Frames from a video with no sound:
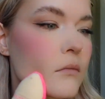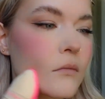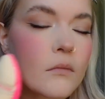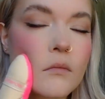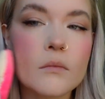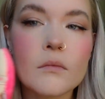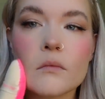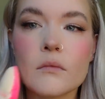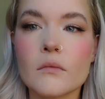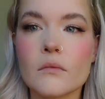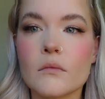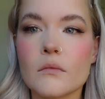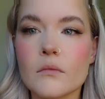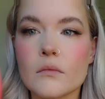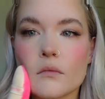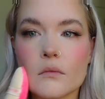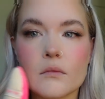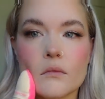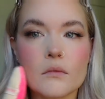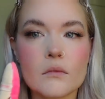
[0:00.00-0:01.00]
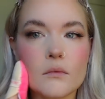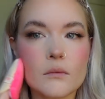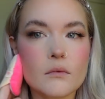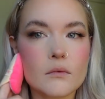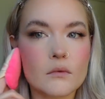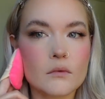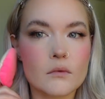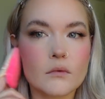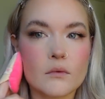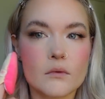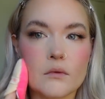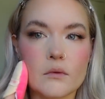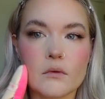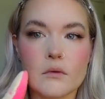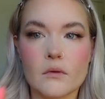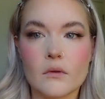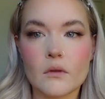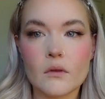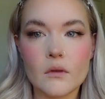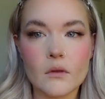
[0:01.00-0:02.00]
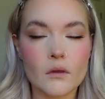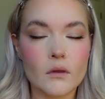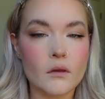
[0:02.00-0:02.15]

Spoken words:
Nothing is said.